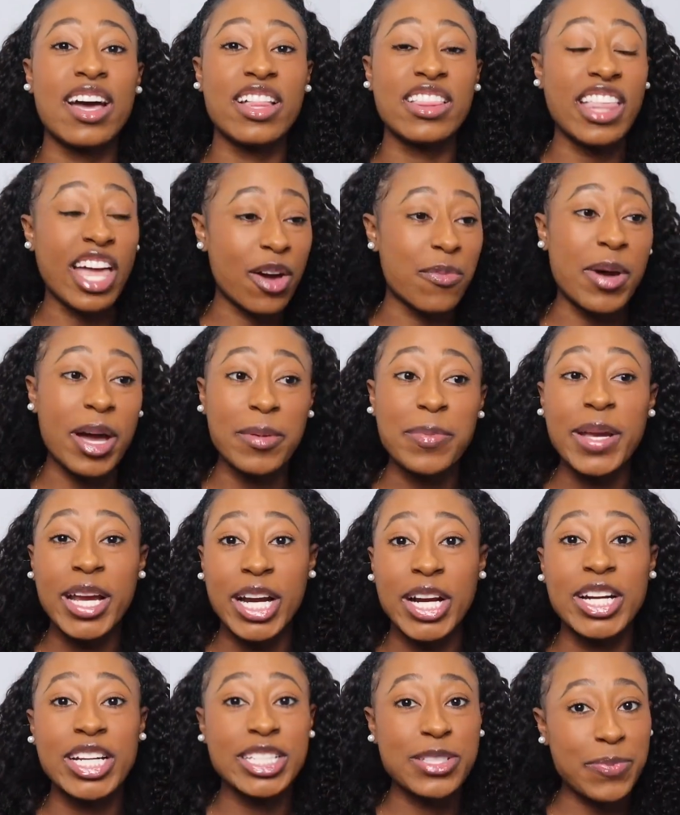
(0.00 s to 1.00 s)
that my
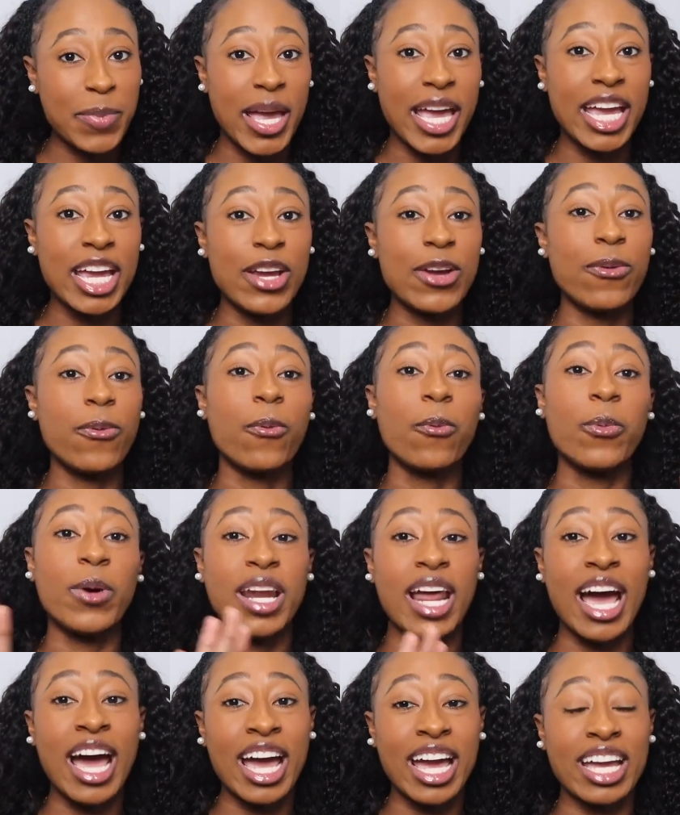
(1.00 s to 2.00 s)
parents paid
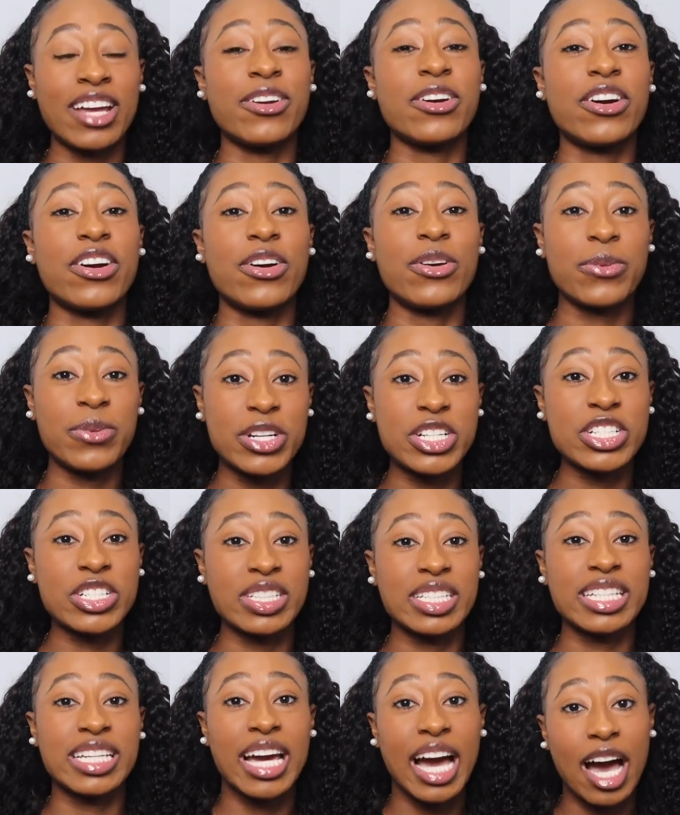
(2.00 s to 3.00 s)
when I
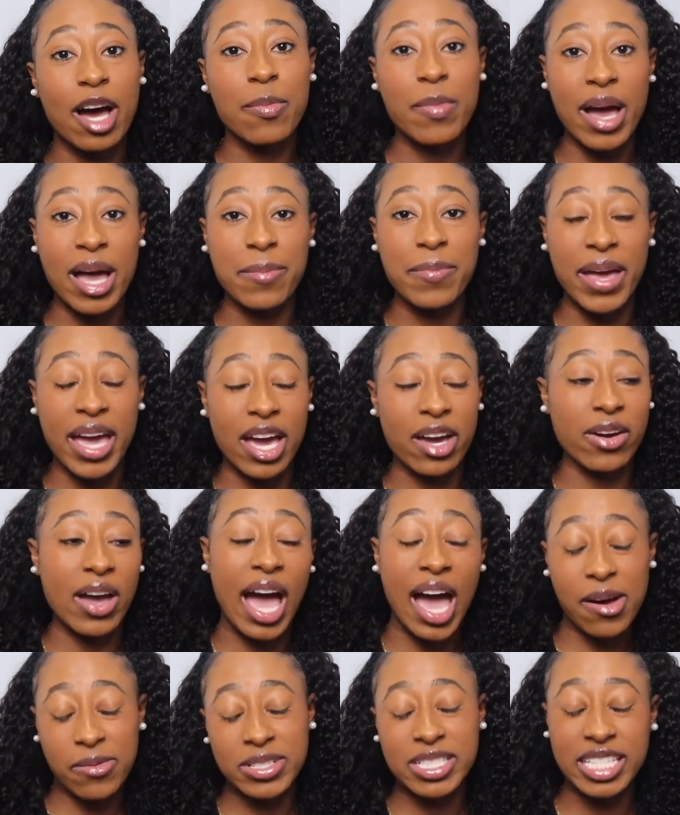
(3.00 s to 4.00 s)
originally got my bag.
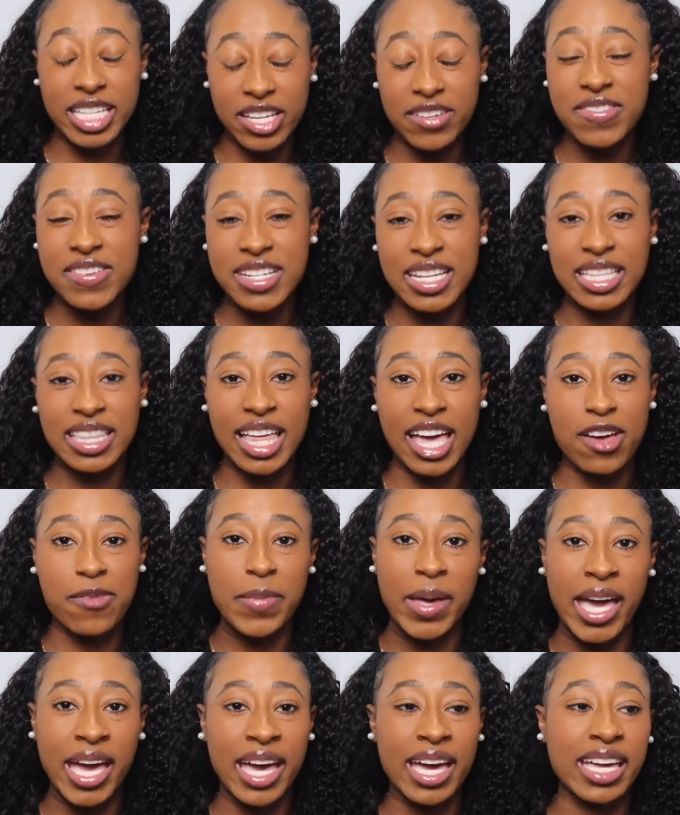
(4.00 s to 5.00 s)
I was gifted that
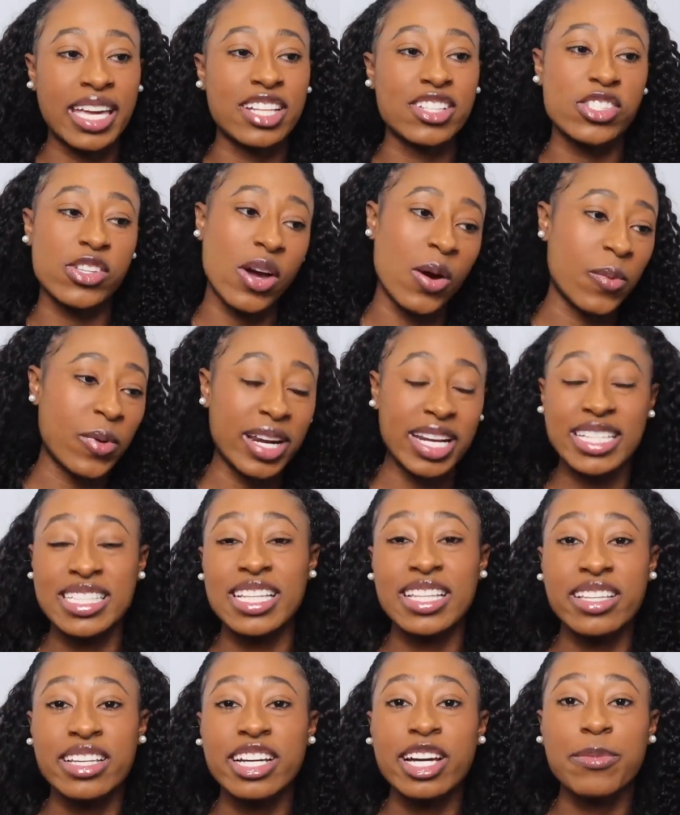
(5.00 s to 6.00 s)
bag and so I wanted
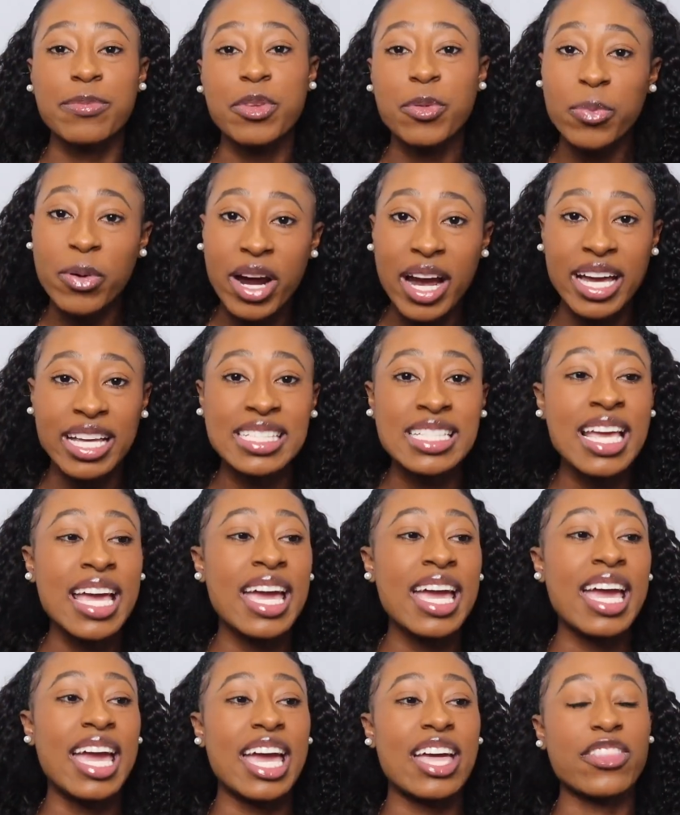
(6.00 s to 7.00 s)
to look up the price
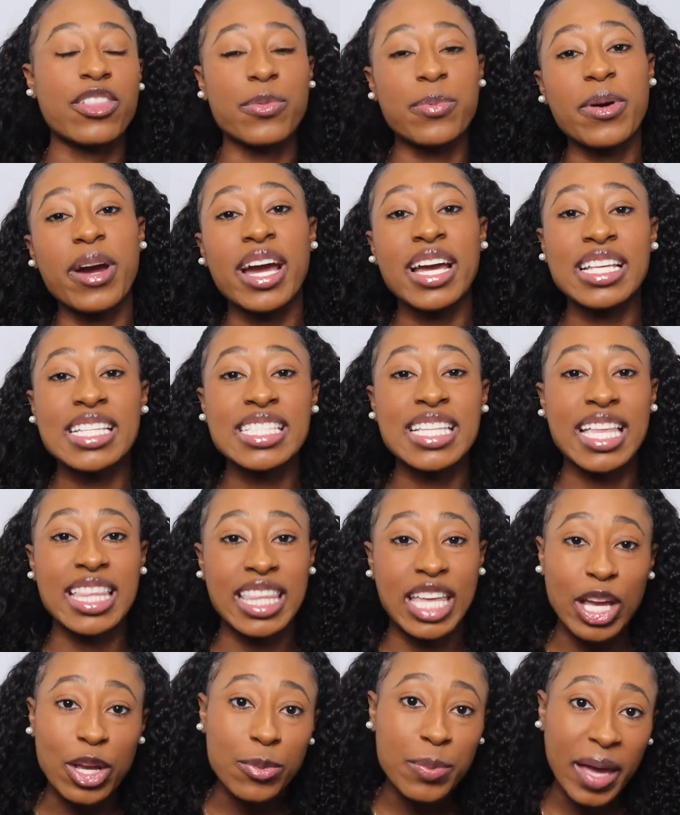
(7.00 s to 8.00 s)
and the price
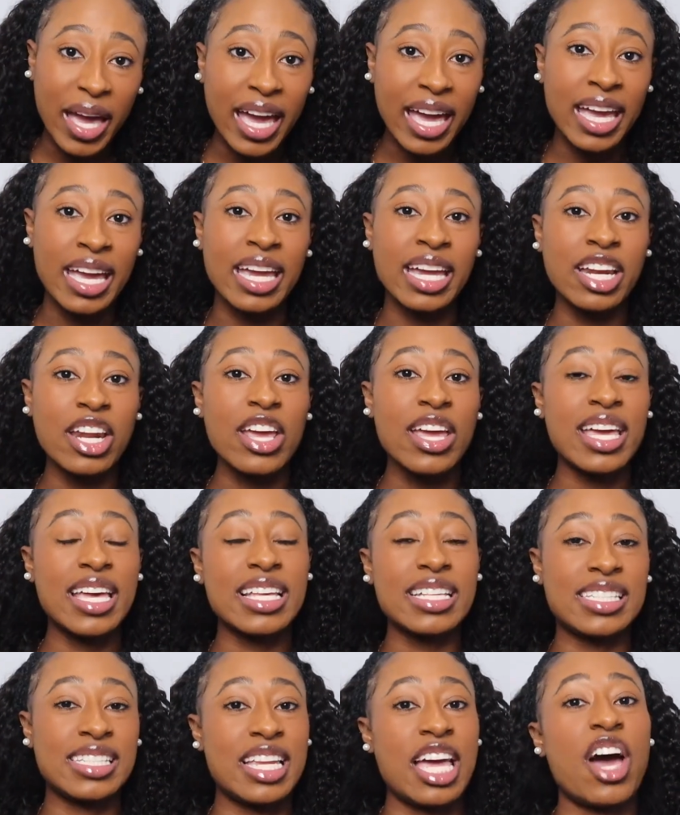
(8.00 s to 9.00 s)
that they paid
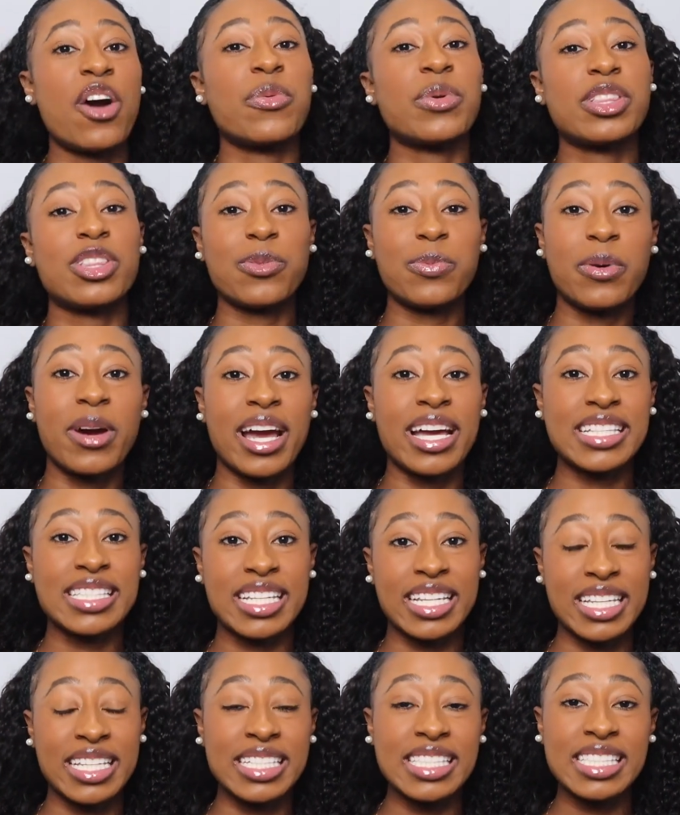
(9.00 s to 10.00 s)
is not what the price
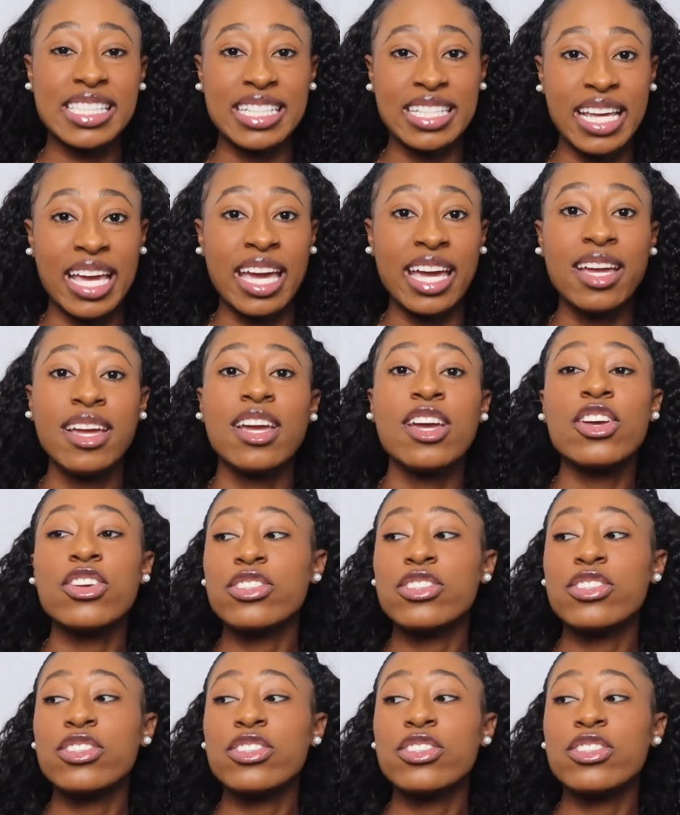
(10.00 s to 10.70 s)
it is today.